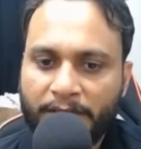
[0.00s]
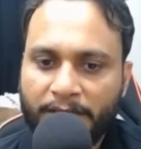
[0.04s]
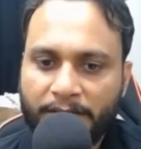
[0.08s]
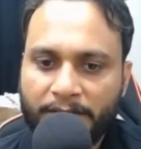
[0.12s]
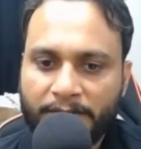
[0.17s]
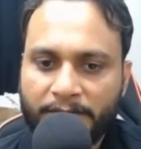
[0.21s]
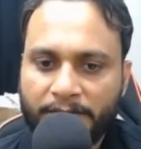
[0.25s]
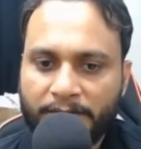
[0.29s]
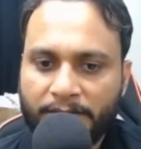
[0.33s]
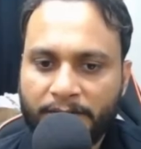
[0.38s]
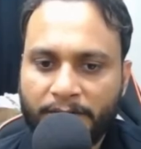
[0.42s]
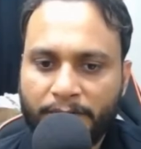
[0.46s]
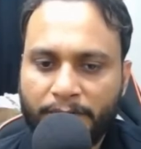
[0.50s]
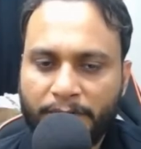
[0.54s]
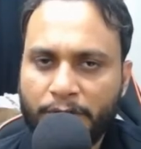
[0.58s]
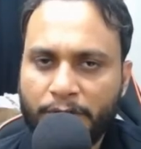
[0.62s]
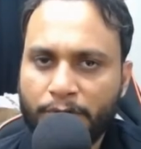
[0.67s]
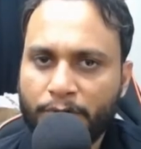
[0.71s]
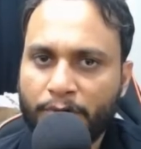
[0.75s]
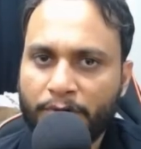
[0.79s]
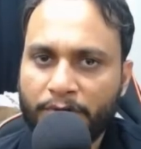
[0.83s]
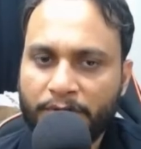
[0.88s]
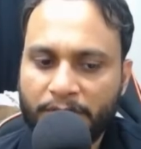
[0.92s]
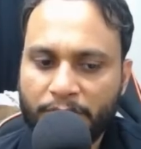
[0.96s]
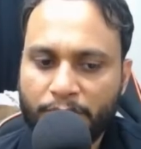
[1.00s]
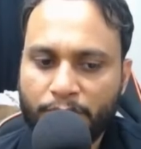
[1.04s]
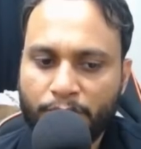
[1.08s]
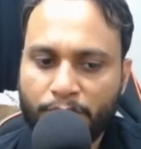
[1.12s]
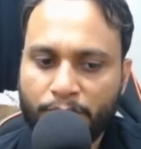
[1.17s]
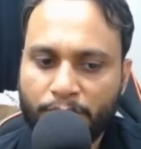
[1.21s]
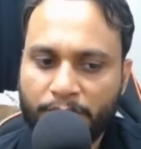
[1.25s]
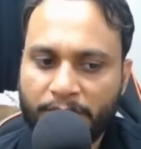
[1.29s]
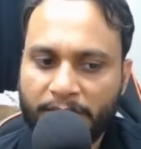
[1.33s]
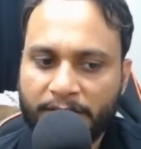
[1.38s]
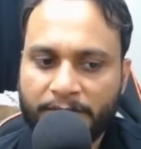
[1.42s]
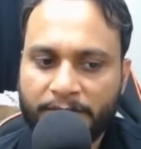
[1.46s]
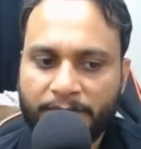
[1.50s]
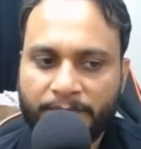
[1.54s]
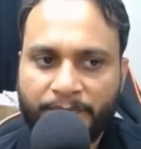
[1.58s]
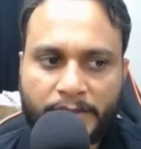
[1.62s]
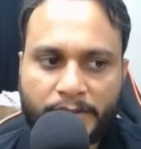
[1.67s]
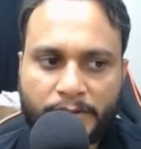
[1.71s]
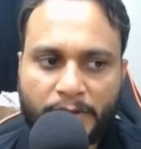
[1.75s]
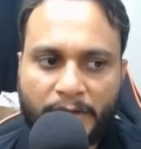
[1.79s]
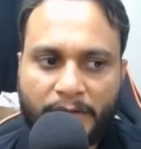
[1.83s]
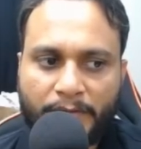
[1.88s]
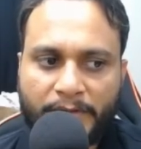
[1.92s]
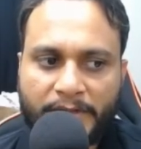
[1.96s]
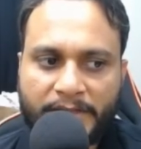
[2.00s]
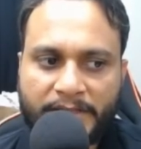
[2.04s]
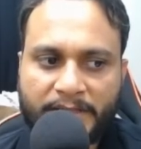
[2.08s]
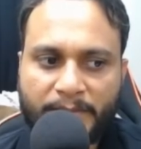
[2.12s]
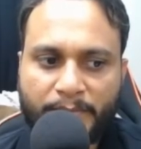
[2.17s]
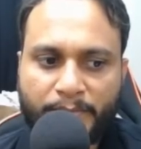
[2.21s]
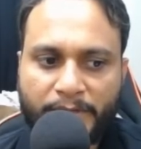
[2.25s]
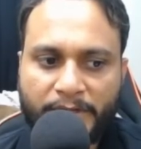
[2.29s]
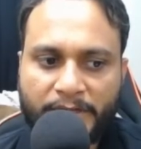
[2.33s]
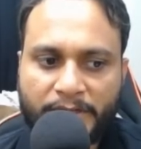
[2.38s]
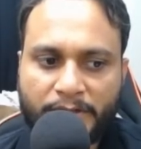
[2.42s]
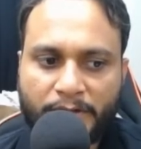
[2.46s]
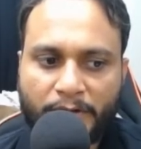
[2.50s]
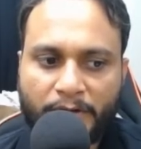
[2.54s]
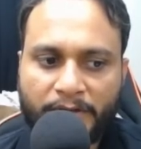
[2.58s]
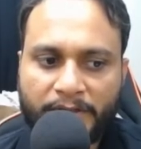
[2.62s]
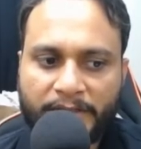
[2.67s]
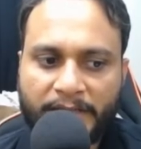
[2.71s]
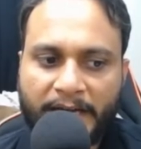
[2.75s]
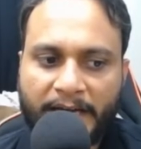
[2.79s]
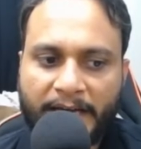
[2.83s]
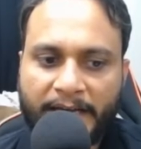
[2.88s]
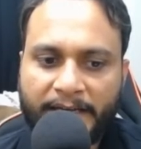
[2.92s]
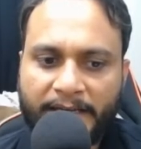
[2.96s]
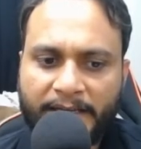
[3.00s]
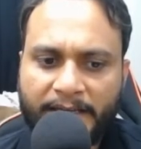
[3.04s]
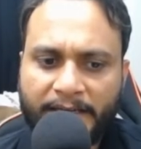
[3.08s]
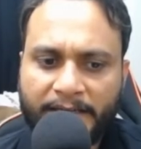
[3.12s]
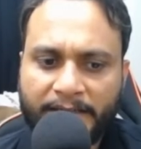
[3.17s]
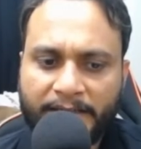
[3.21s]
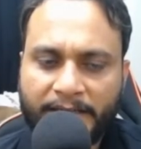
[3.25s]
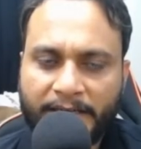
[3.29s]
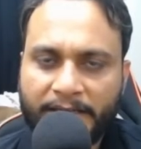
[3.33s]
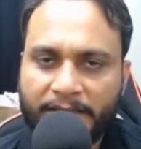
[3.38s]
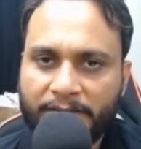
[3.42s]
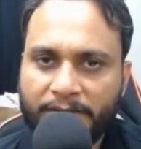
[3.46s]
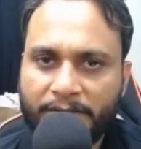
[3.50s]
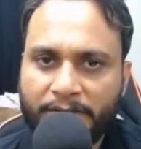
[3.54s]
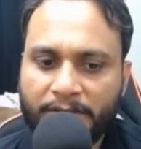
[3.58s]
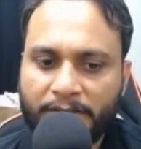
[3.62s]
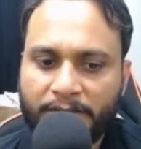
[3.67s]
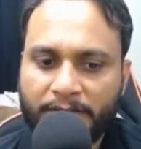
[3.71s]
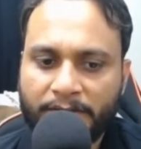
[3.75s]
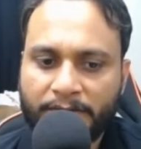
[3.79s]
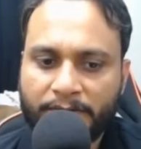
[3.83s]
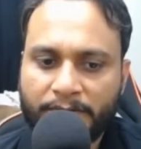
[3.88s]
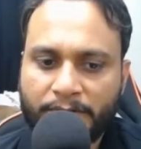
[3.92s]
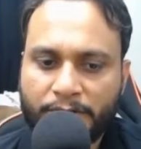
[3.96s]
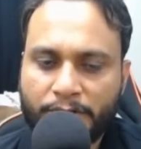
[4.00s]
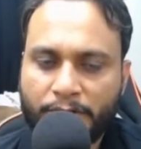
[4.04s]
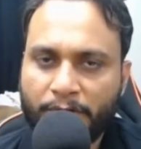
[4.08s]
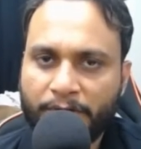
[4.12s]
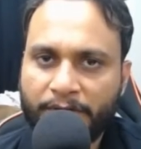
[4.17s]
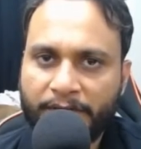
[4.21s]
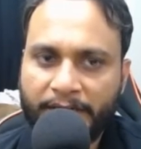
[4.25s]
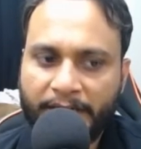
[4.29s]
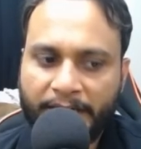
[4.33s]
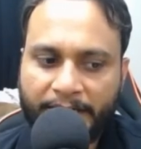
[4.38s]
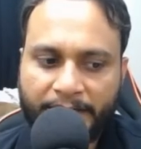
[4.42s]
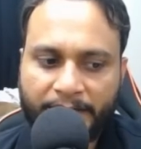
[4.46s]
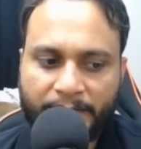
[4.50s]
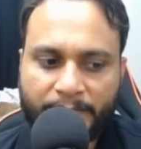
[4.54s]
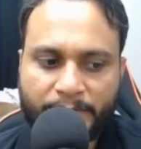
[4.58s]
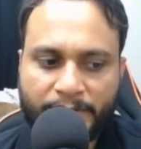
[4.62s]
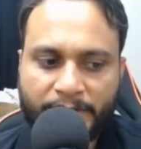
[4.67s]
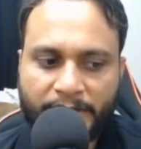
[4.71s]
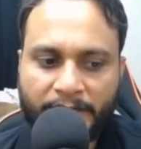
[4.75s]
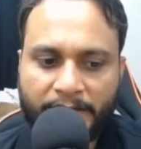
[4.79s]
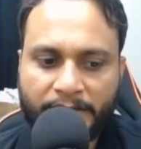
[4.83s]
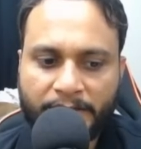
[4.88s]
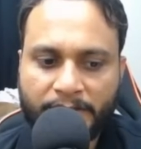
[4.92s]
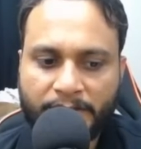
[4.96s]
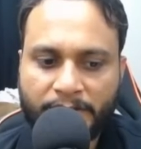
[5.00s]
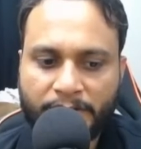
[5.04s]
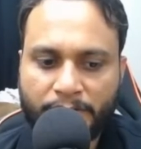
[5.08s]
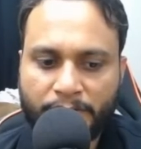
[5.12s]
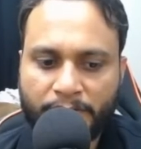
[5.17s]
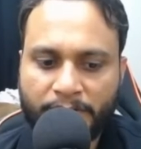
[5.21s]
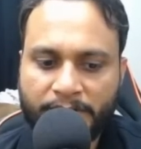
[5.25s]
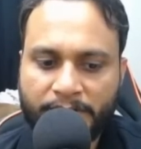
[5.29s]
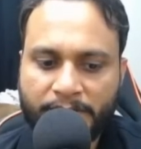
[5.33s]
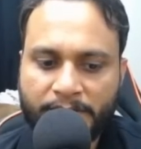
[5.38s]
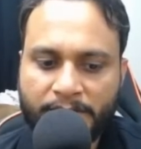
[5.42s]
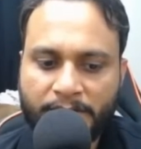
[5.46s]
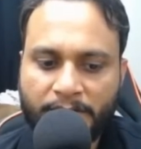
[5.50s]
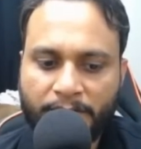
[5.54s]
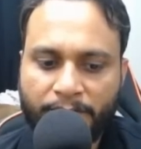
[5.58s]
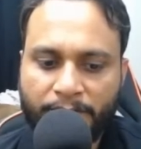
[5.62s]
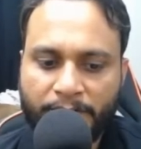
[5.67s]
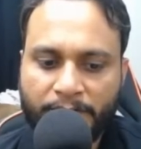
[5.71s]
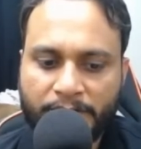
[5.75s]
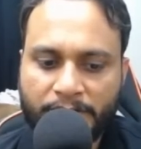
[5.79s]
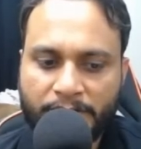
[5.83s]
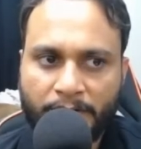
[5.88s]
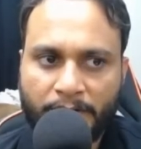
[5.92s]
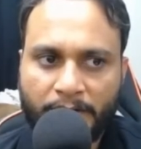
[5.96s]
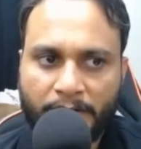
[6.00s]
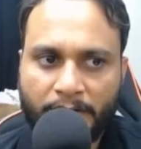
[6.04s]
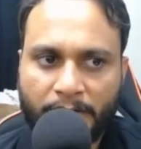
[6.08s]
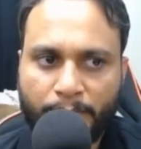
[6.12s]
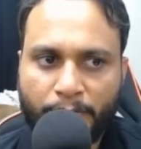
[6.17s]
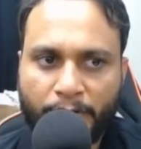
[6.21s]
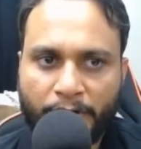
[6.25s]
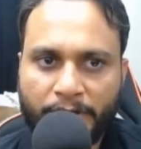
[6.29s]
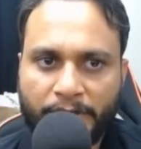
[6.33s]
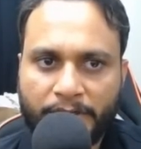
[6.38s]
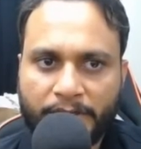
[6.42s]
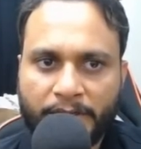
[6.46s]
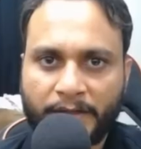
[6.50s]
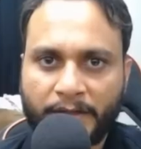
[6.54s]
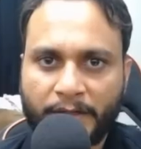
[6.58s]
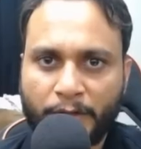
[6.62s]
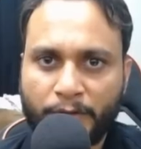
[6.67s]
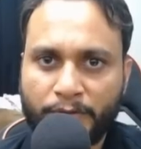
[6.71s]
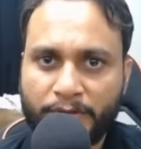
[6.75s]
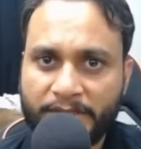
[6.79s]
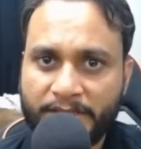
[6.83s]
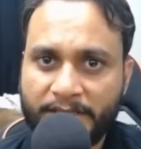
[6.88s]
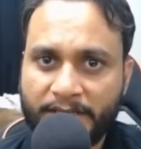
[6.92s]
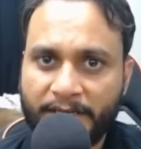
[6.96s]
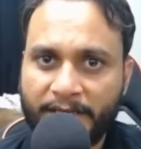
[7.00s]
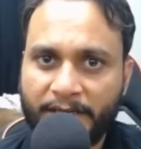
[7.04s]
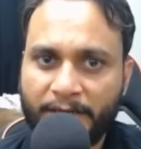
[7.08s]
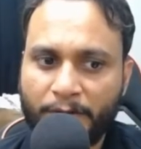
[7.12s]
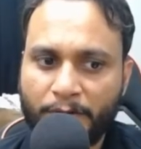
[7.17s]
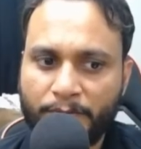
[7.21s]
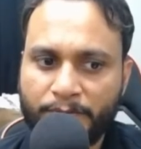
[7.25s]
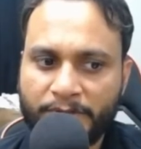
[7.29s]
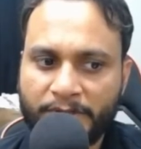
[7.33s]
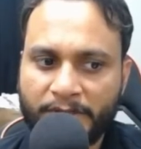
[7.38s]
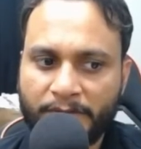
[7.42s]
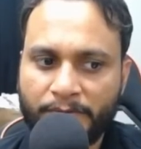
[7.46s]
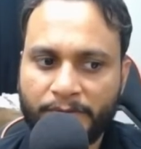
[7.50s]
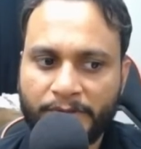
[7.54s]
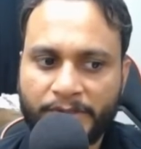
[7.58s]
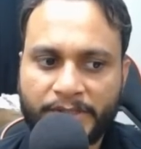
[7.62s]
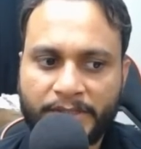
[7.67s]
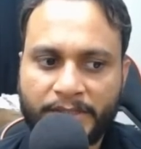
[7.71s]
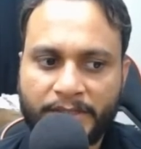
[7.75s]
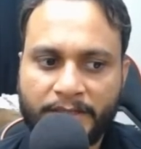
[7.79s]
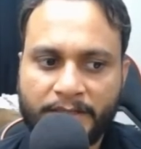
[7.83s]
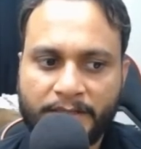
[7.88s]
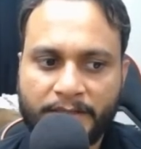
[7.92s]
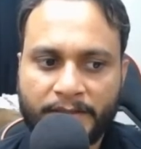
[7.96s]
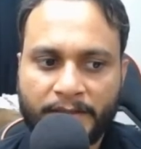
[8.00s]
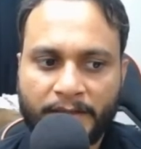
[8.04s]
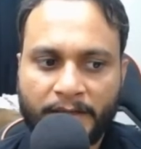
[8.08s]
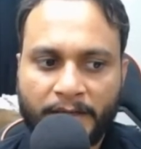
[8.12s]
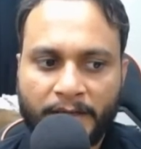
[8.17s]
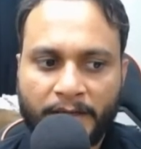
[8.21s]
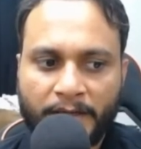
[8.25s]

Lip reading: that. we do not need to do that. So I will simply sort the array and get the sorted items, right? So this is the first point. Now the second observation is,